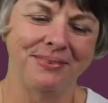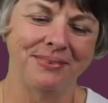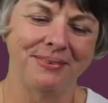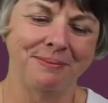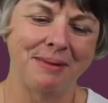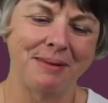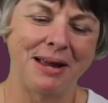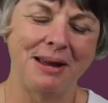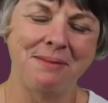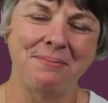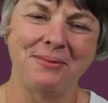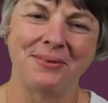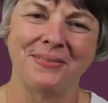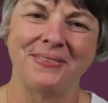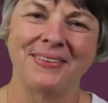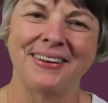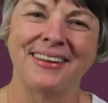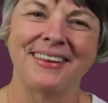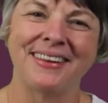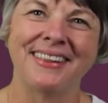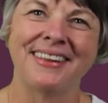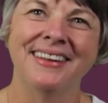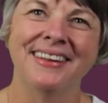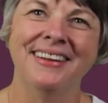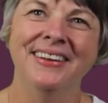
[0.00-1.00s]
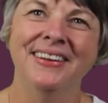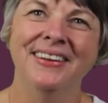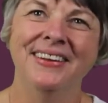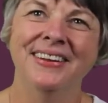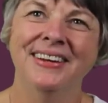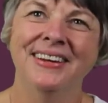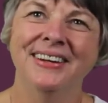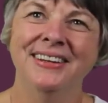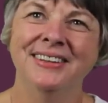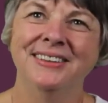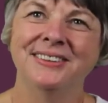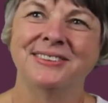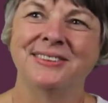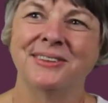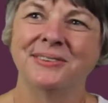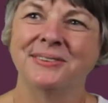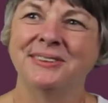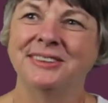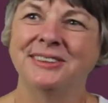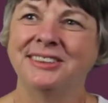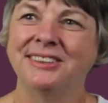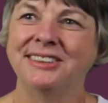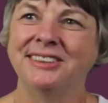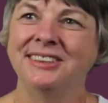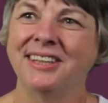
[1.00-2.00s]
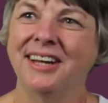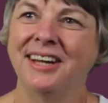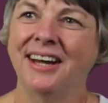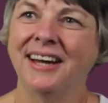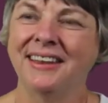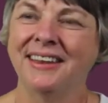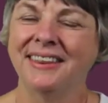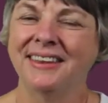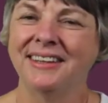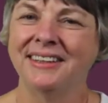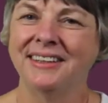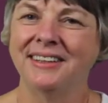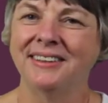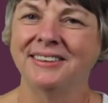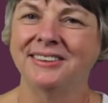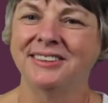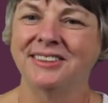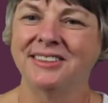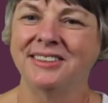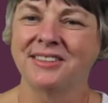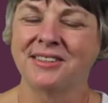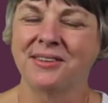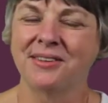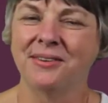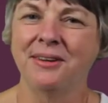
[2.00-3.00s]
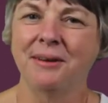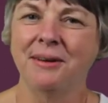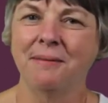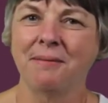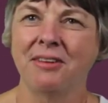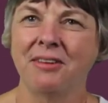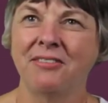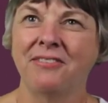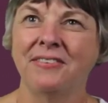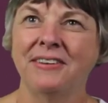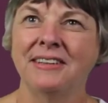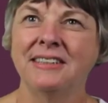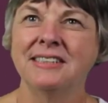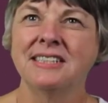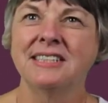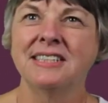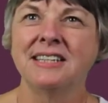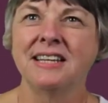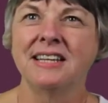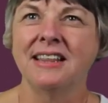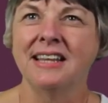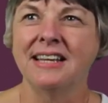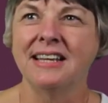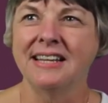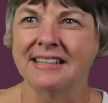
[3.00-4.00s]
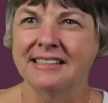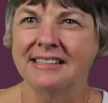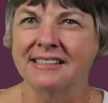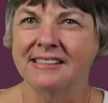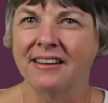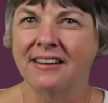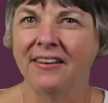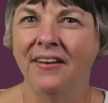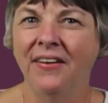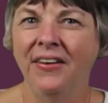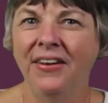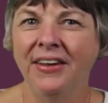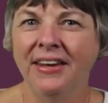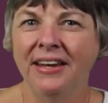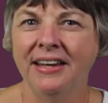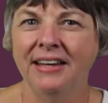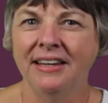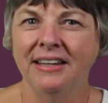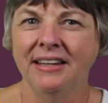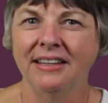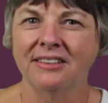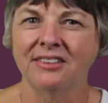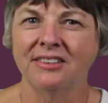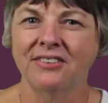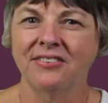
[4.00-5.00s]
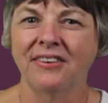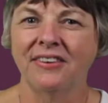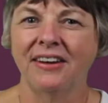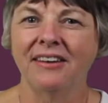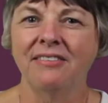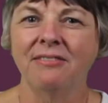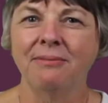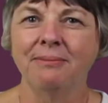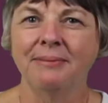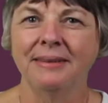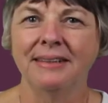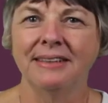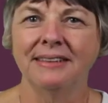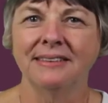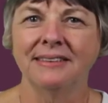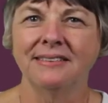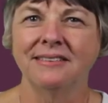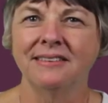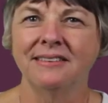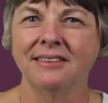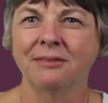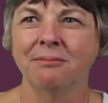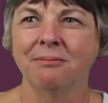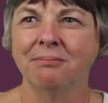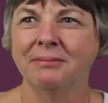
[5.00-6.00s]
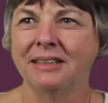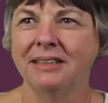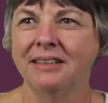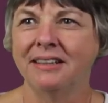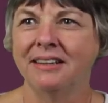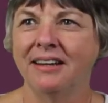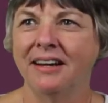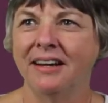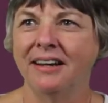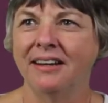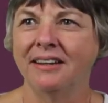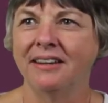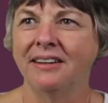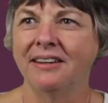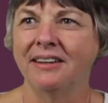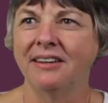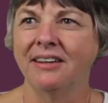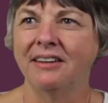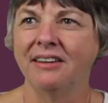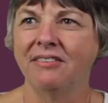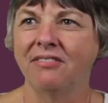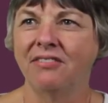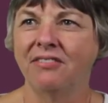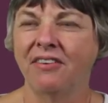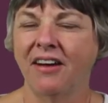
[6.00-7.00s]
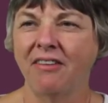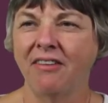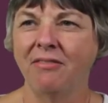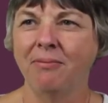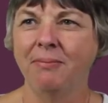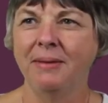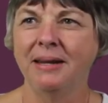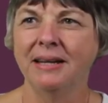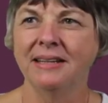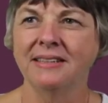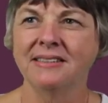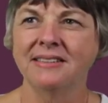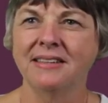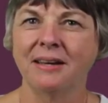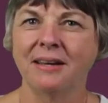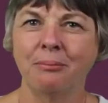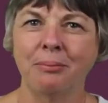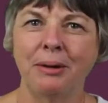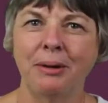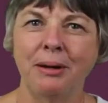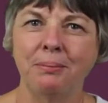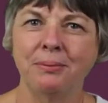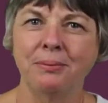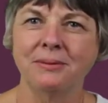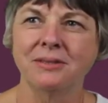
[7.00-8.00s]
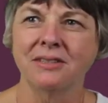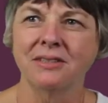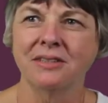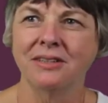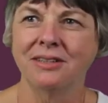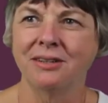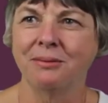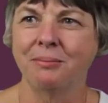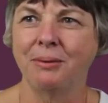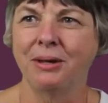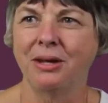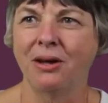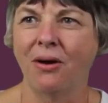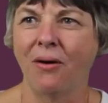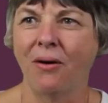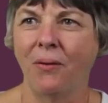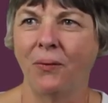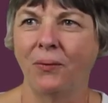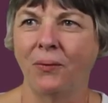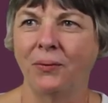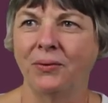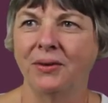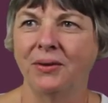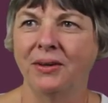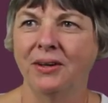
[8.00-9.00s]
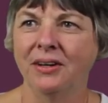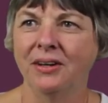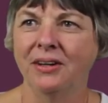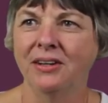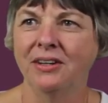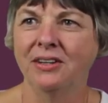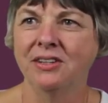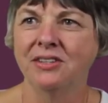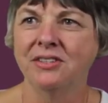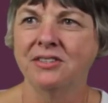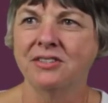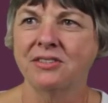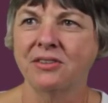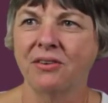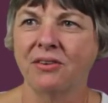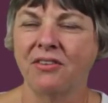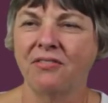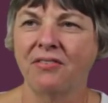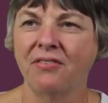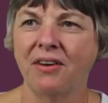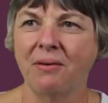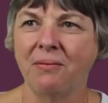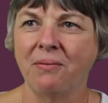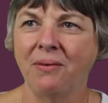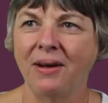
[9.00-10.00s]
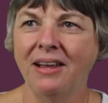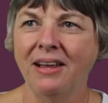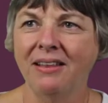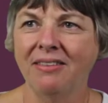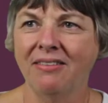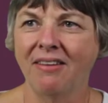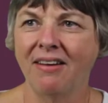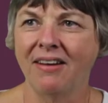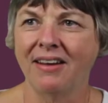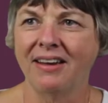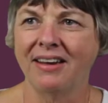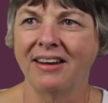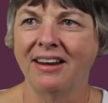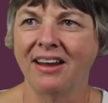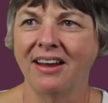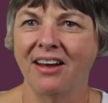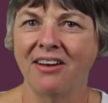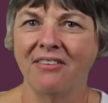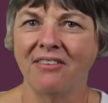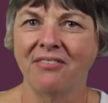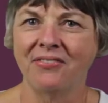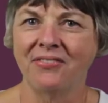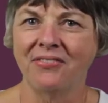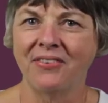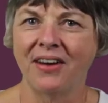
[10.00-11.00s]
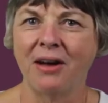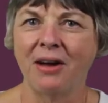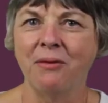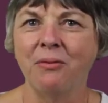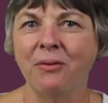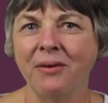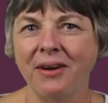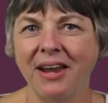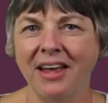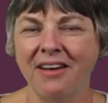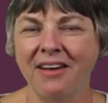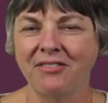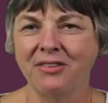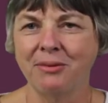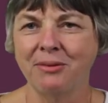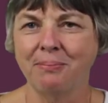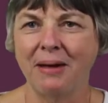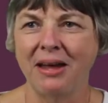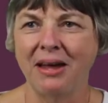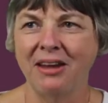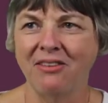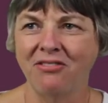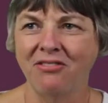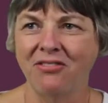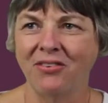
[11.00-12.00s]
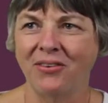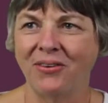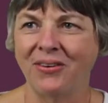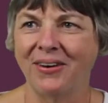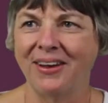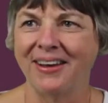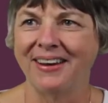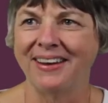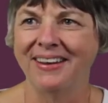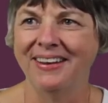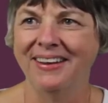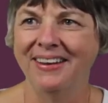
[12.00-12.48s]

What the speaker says: paper with. So when she got there, she's going up the front, and she thinks, it's 5 minutes till midnight. In 5 minutes, that paper's going to be old. So if I wait long enough, I won't have to pay for it.